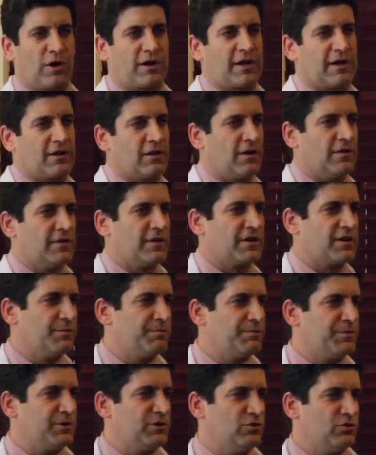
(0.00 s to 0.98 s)
working on the
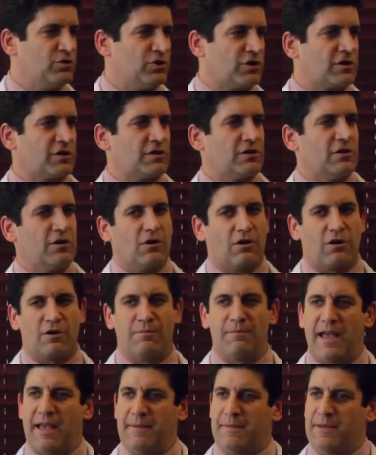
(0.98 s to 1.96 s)
computer, or
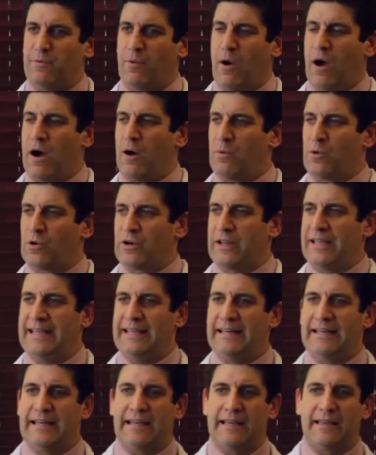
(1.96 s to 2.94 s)
maybe while we're
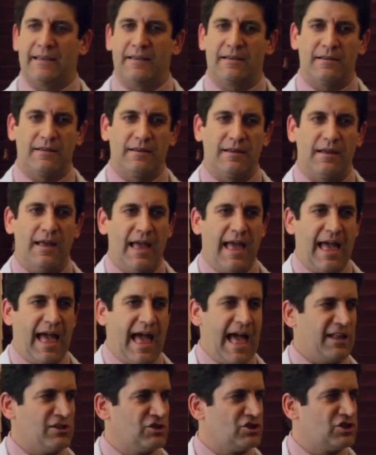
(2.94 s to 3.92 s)
eating.
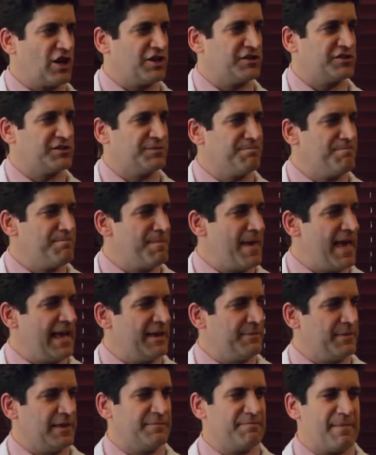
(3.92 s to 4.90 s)
And just
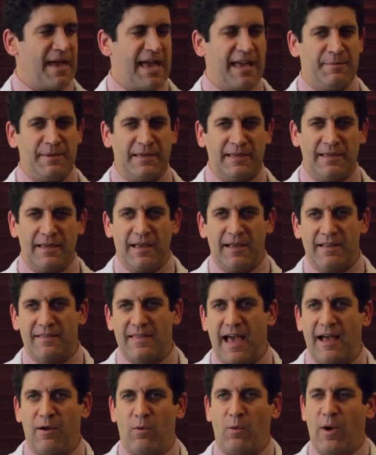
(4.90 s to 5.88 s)
maybe
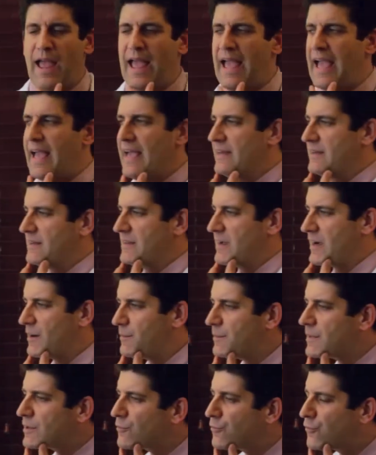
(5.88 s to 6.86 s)
that head
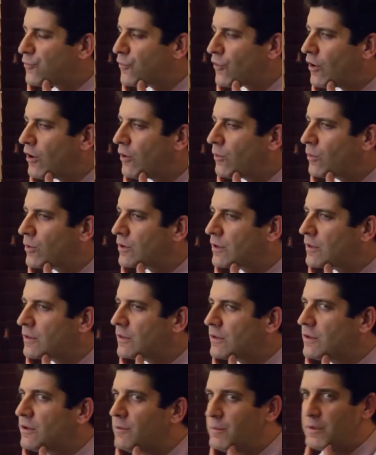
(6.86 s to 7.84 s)
coming forward a
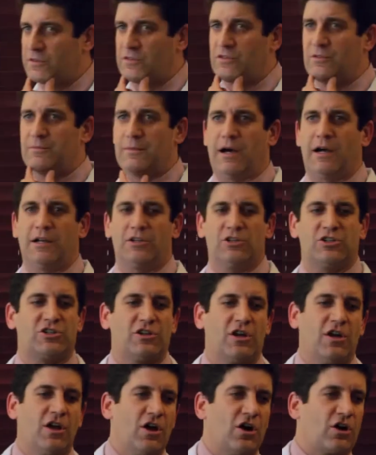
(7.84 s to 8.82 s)
little bit too
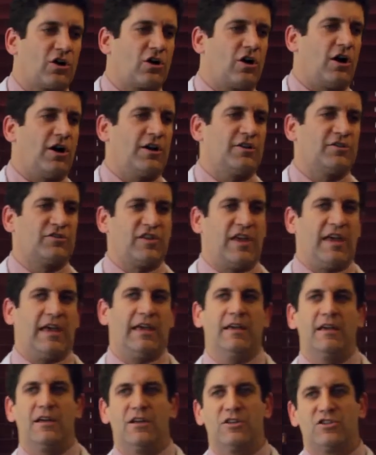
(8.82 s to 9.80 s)
much caused
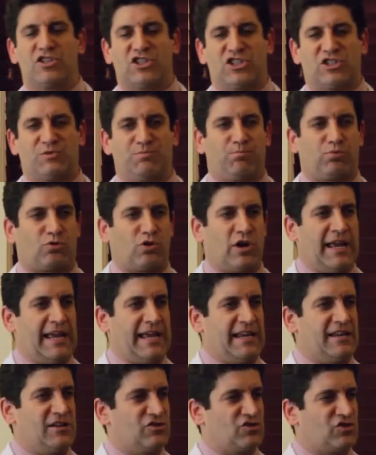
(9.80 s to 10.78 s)
a
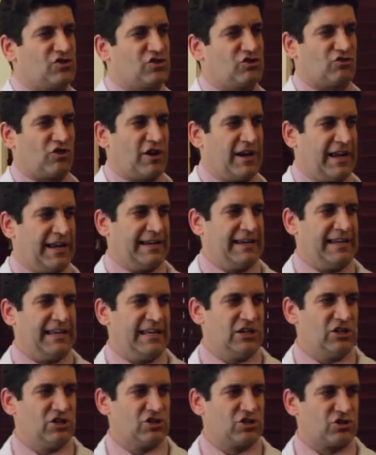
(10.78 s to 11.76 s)
sprain, strain
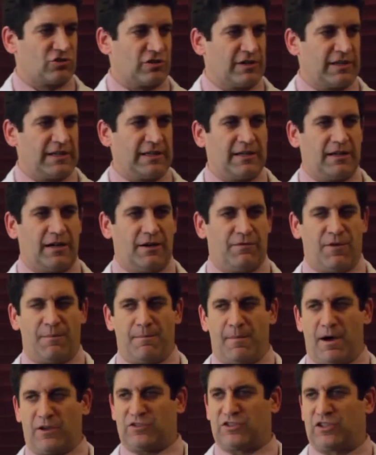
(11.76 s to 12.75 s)
injury of the
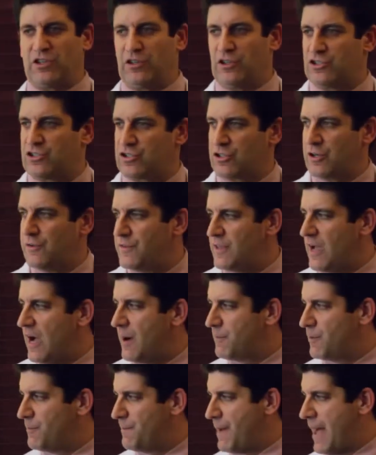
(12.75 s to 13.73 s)
musculature of the
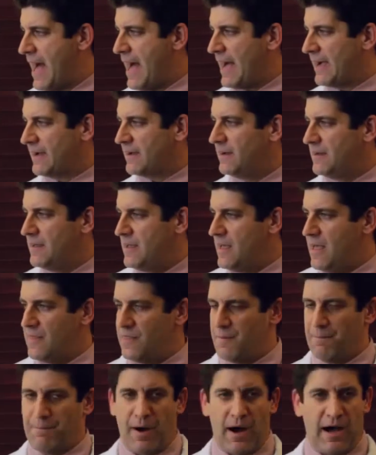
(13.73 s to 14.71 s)
upper back
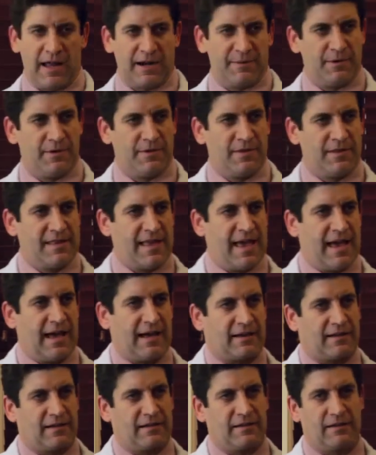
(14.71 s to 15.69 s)
and the bottom of the
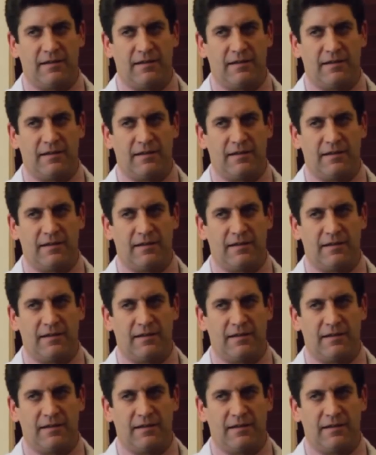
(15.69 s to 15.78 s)
neck.